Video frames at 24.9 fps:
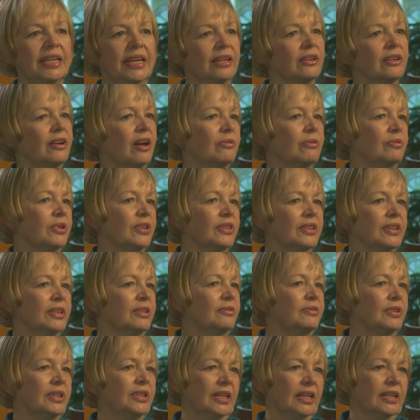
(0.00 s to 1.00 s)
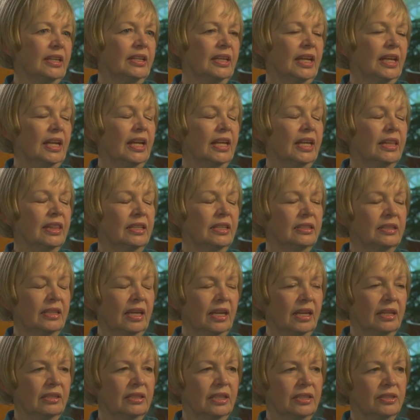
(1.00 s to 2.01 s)
get on with living. And I think
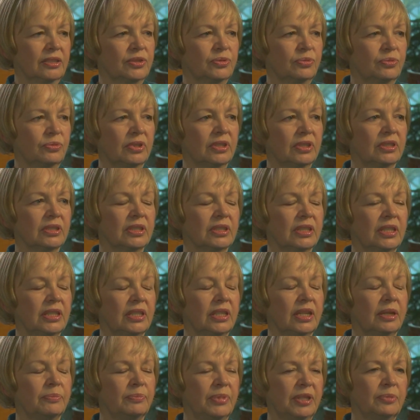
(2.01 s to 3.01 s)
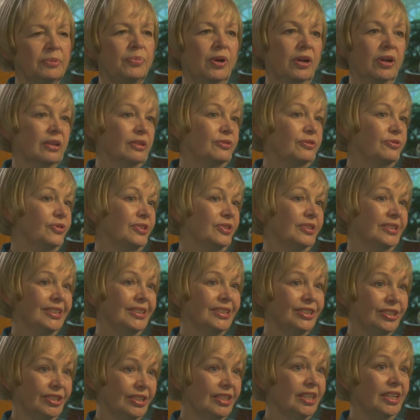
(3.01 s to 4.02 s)
that is really a big part of
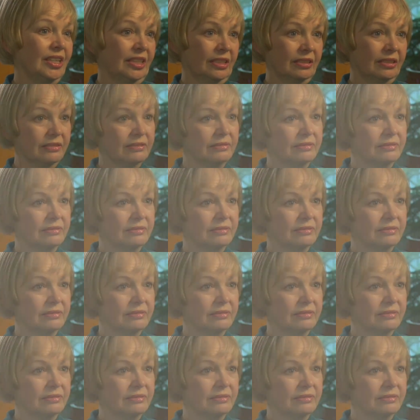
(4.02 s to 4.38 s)
feeling good.